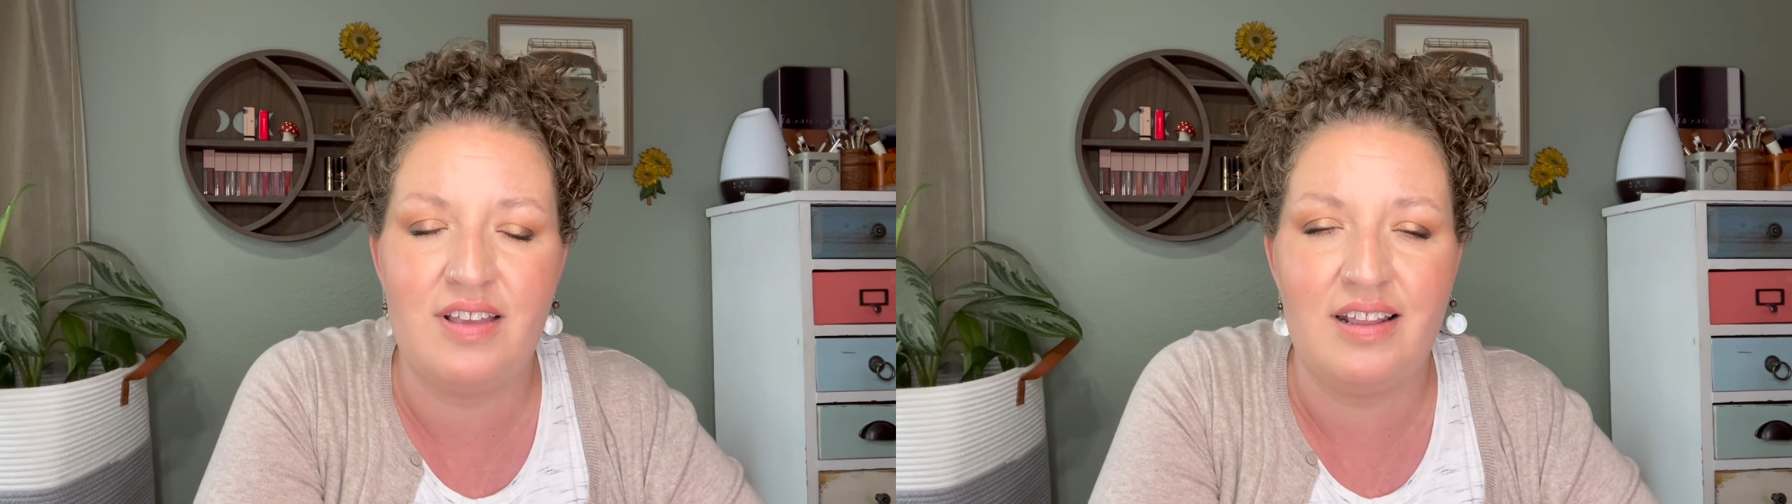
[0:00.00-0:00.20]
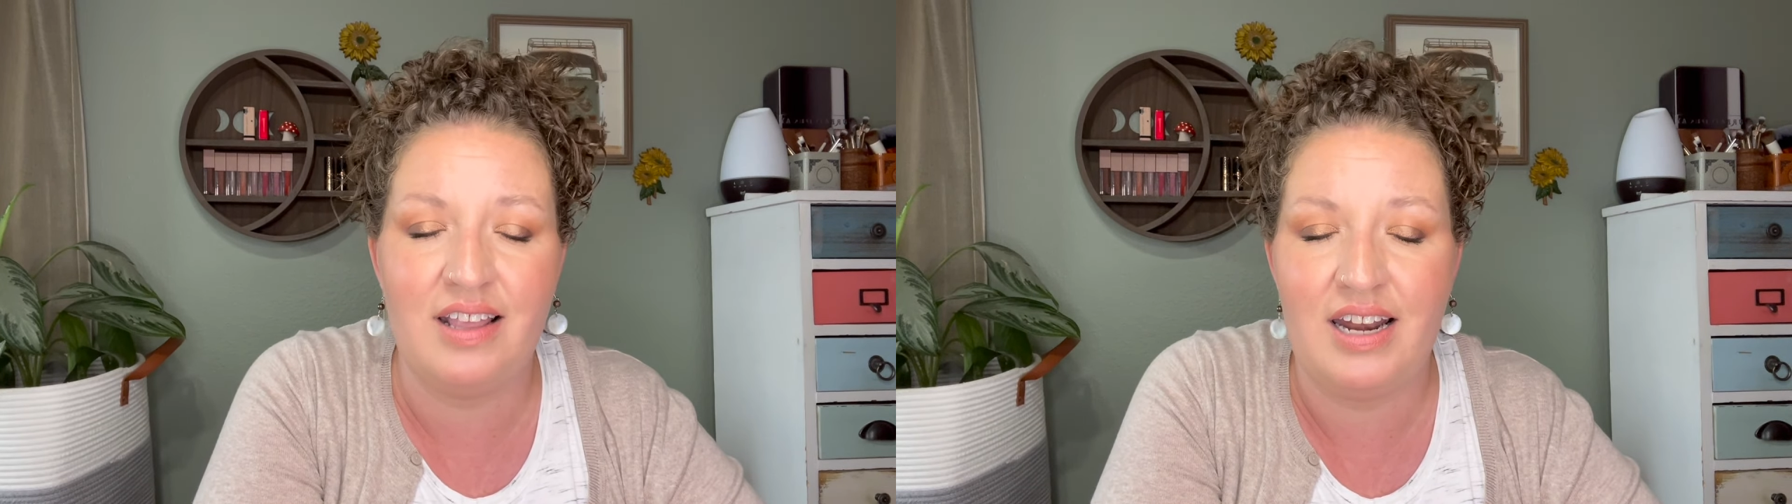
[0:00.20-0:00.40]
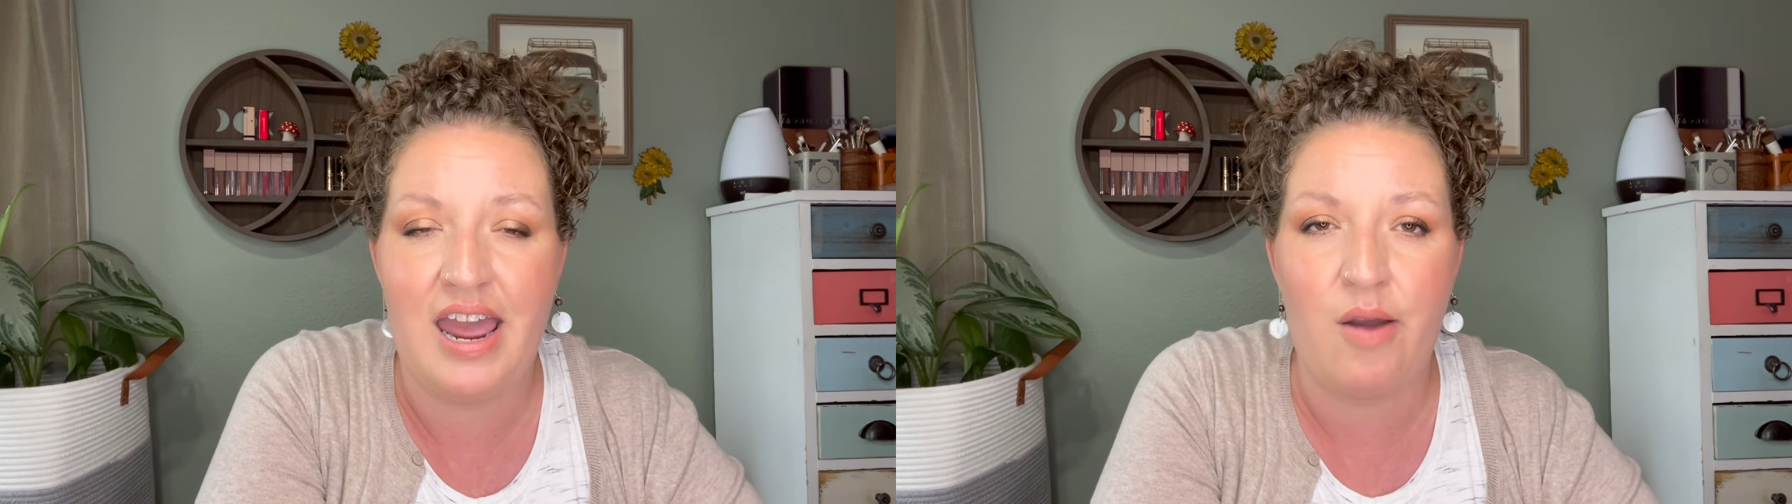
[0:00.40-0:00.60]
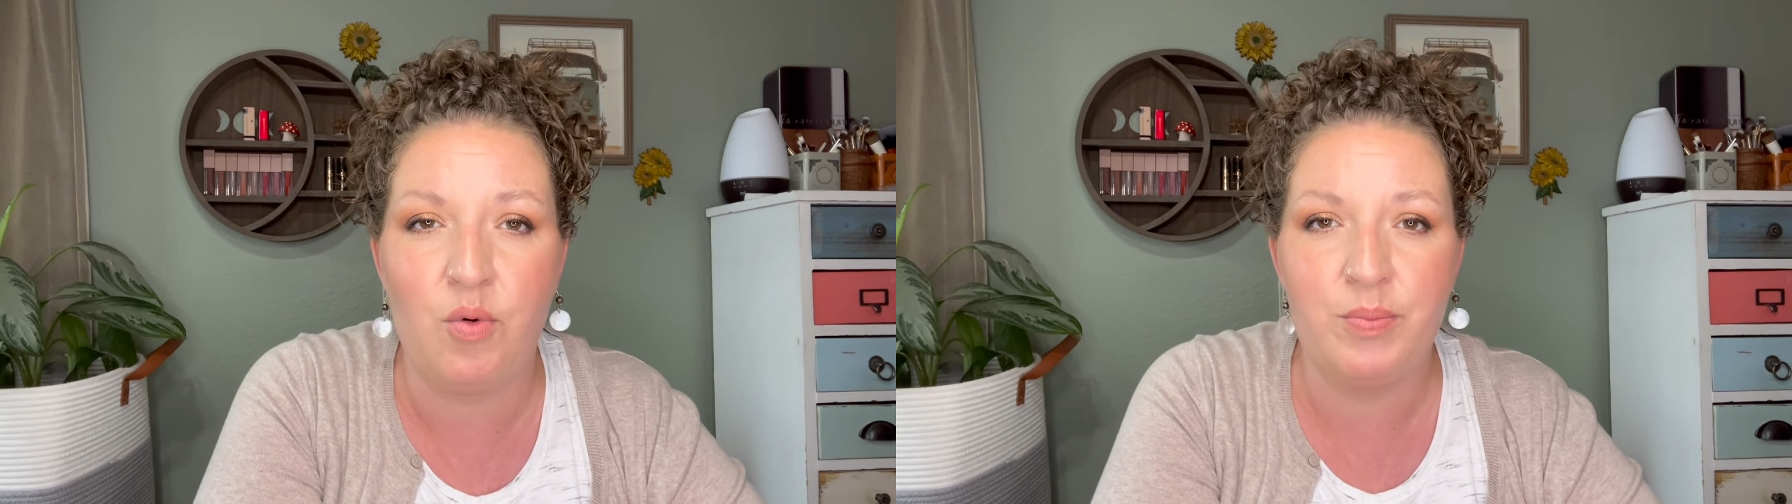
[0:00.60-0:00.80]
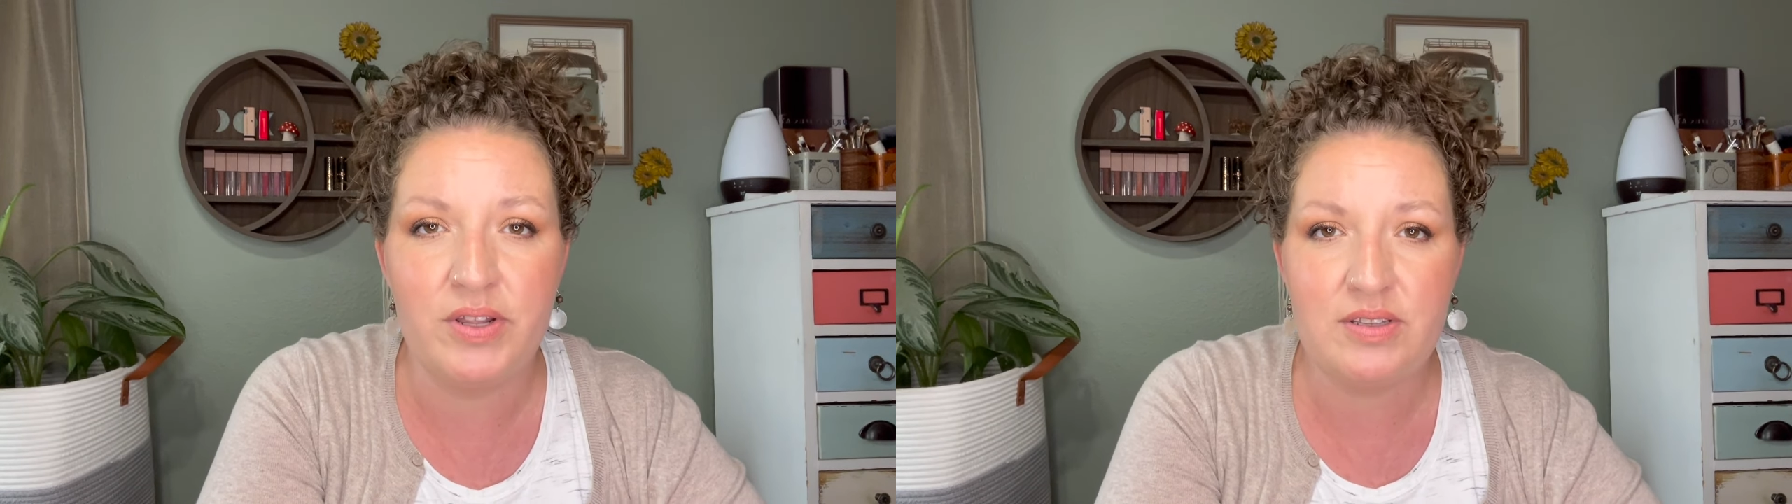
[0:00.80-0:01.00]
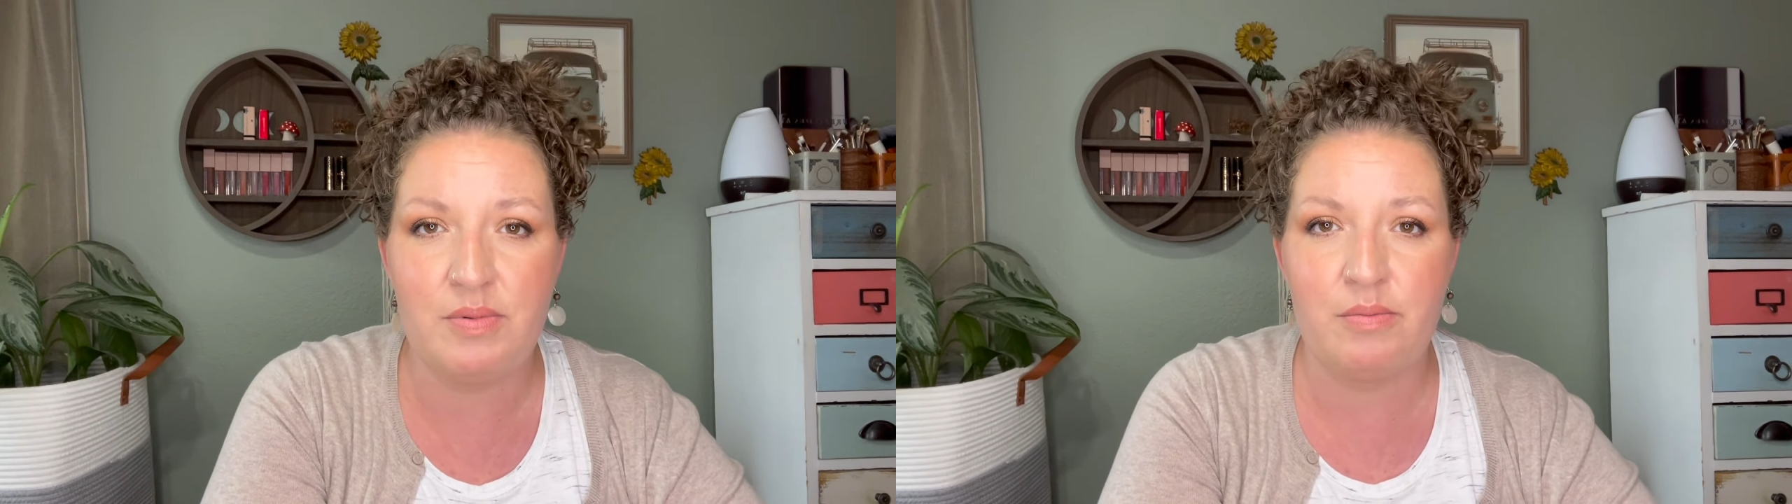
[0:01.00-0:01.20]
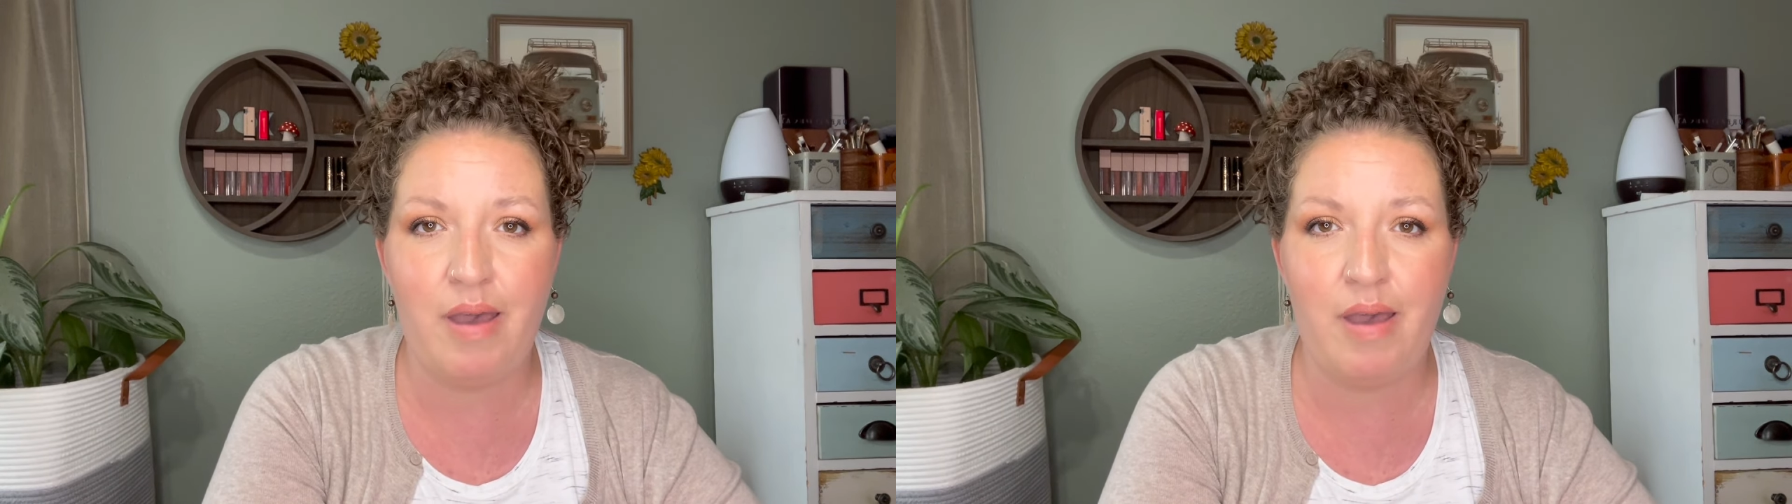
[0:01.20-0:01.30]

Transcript: and then I will put them in